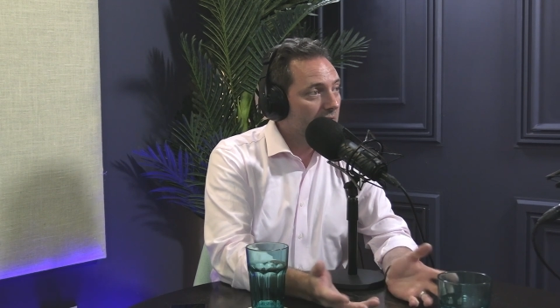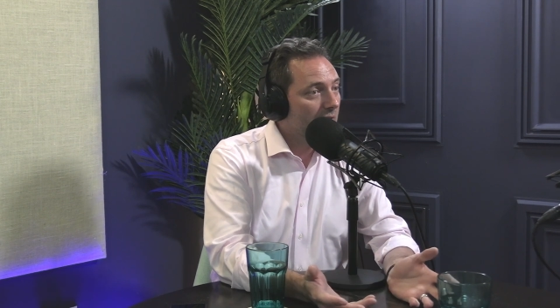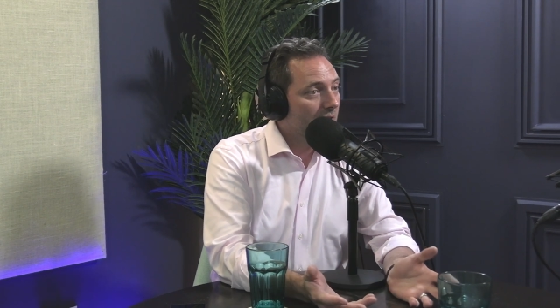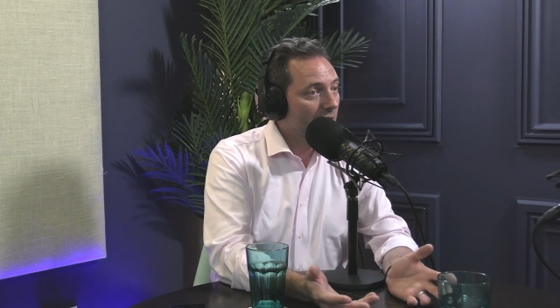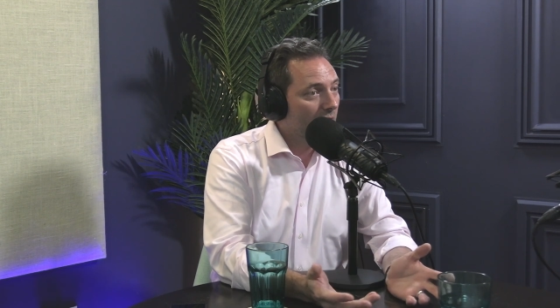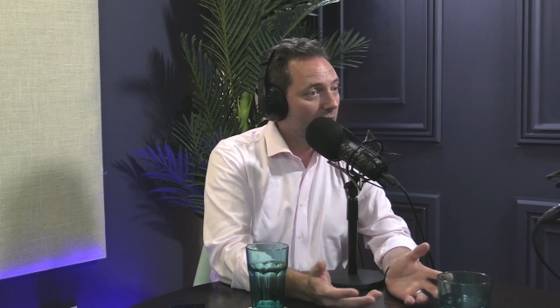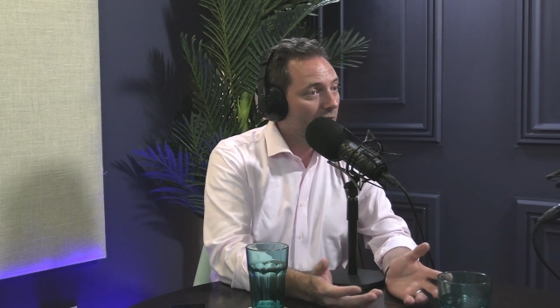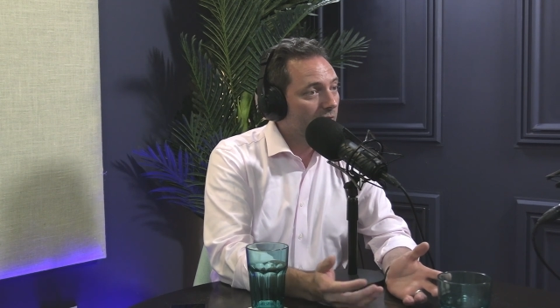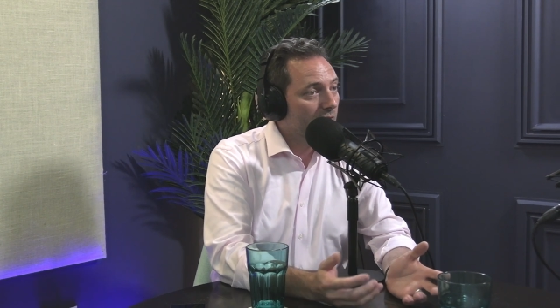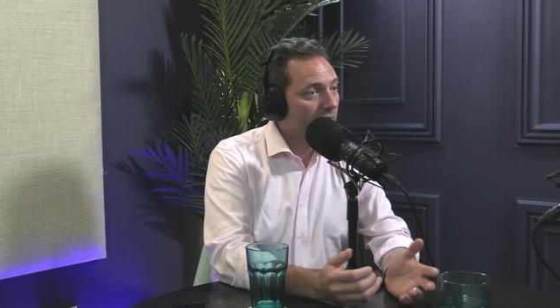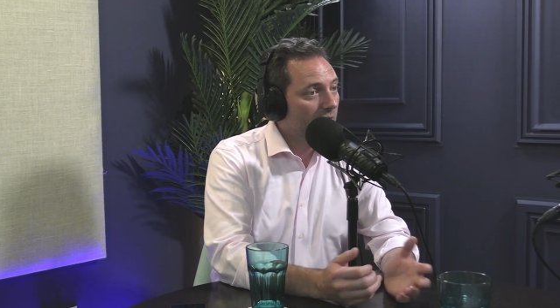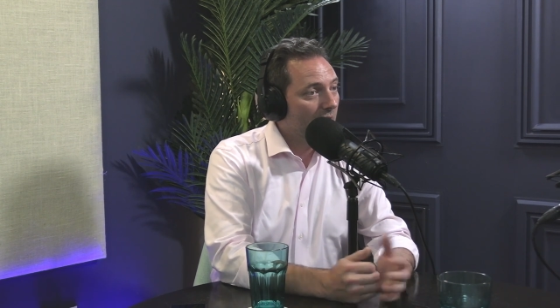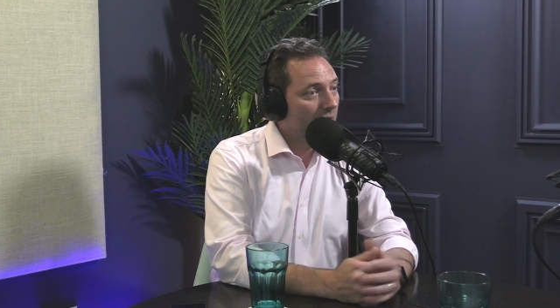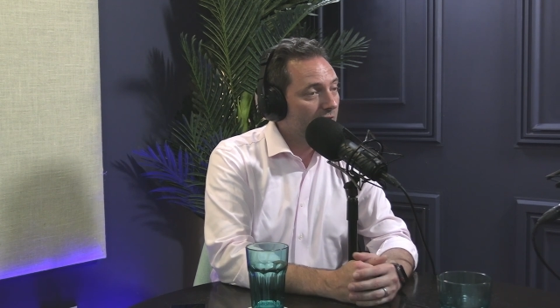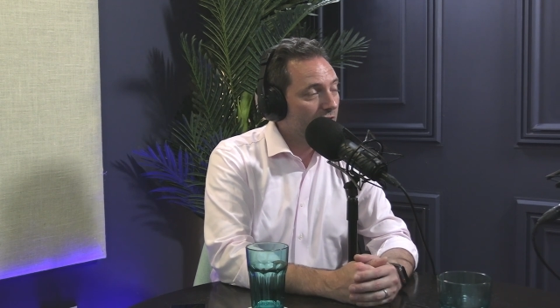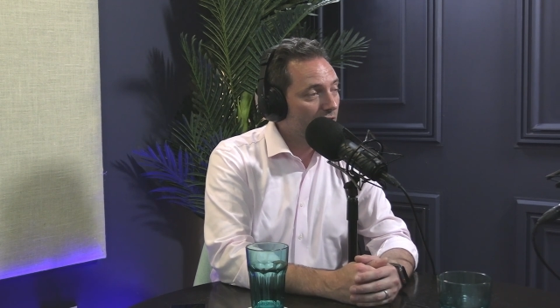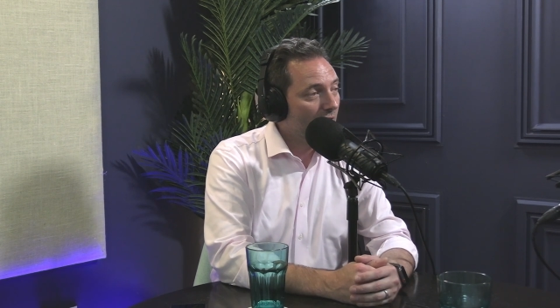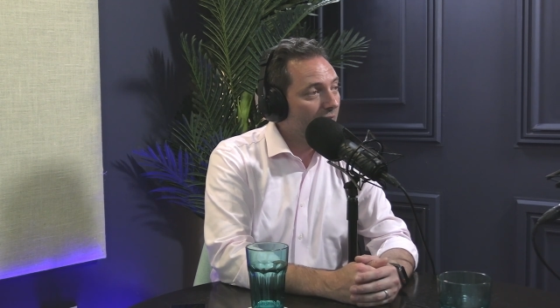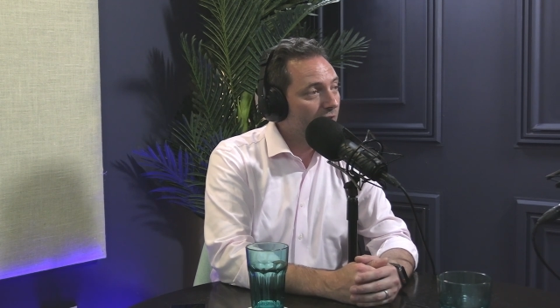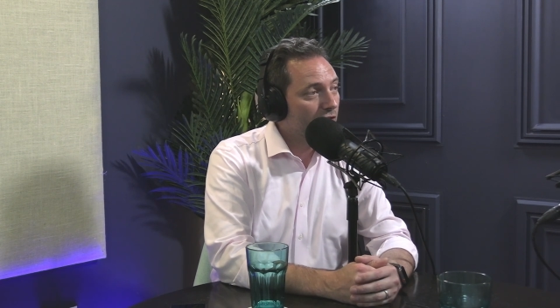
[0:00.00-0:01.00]

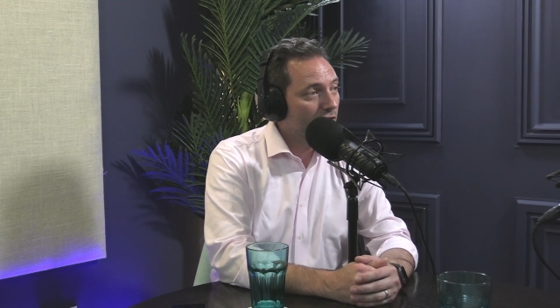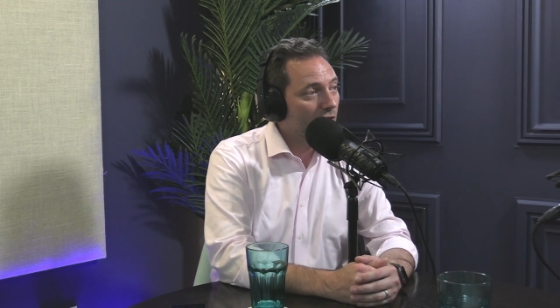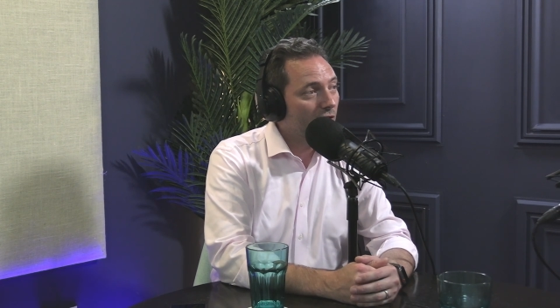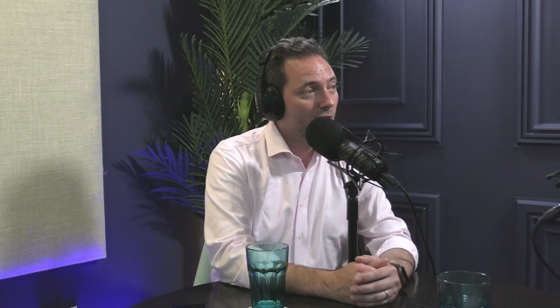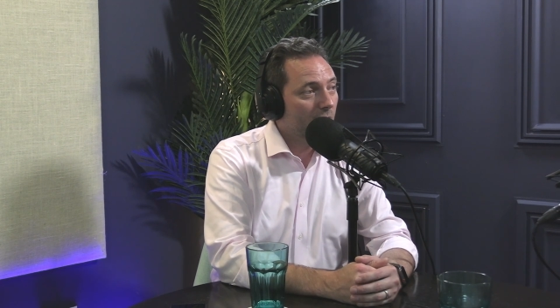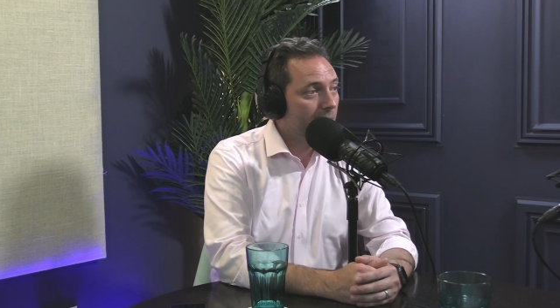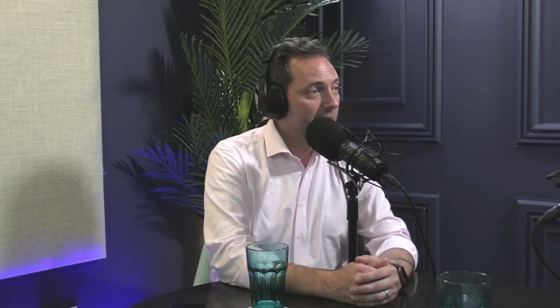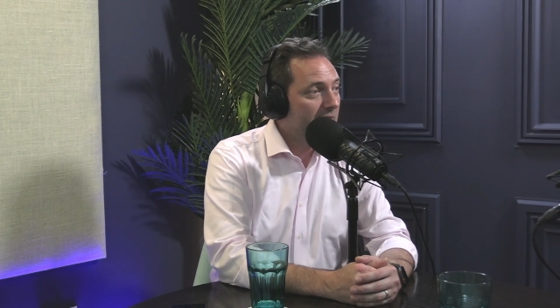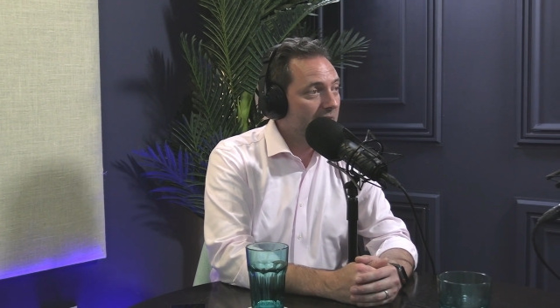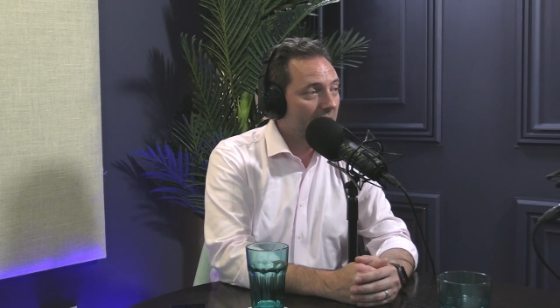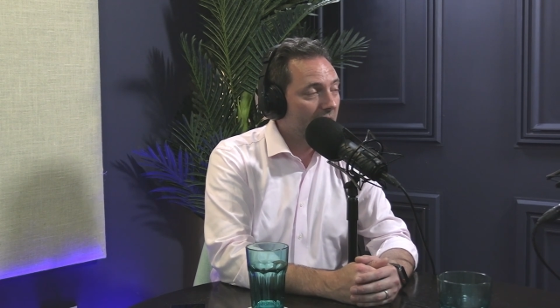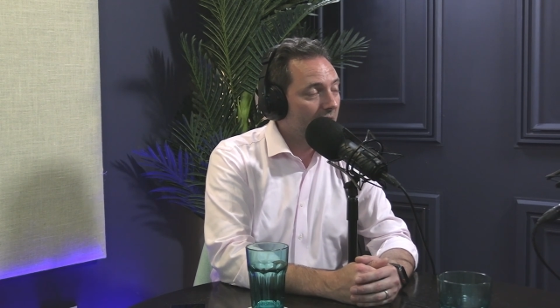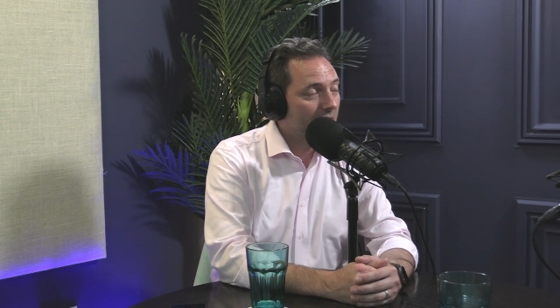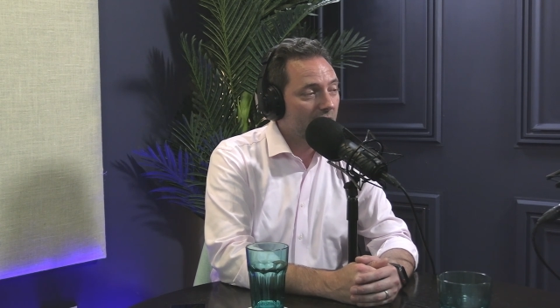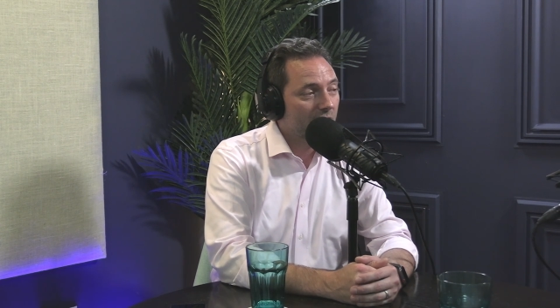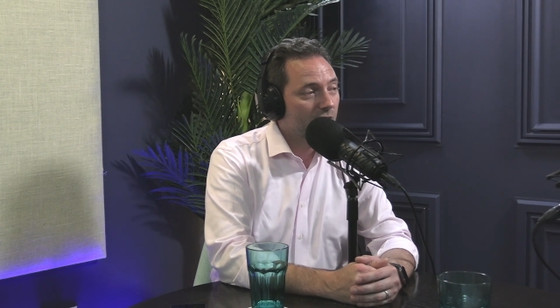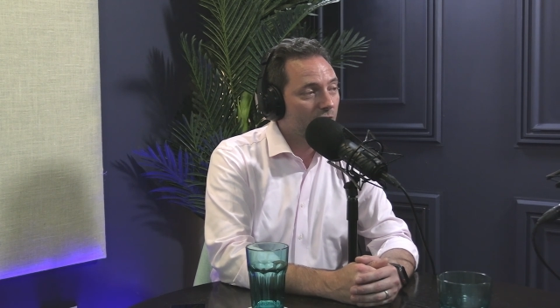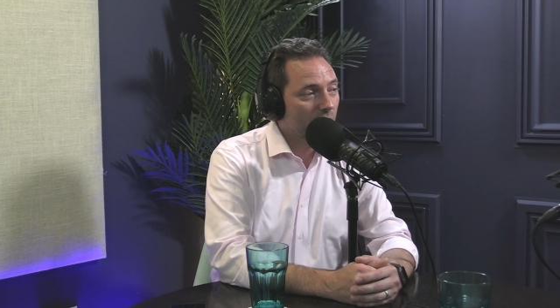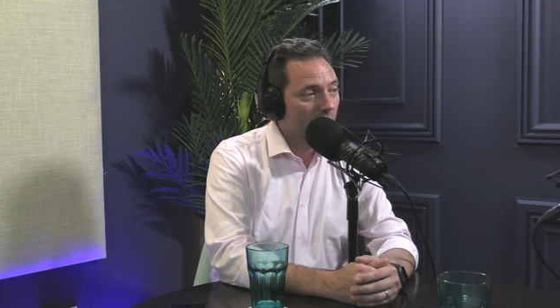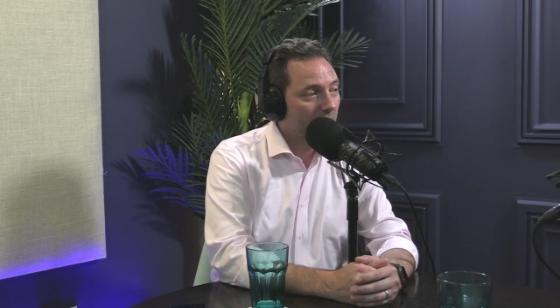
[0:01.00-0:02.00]
that should all be taken
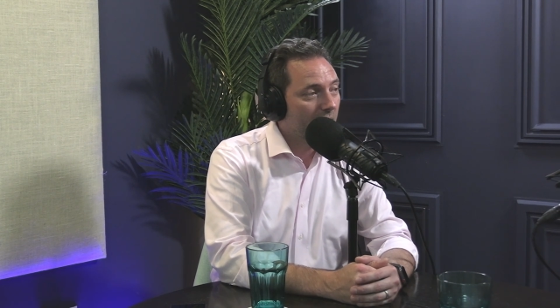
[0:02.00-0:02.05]
into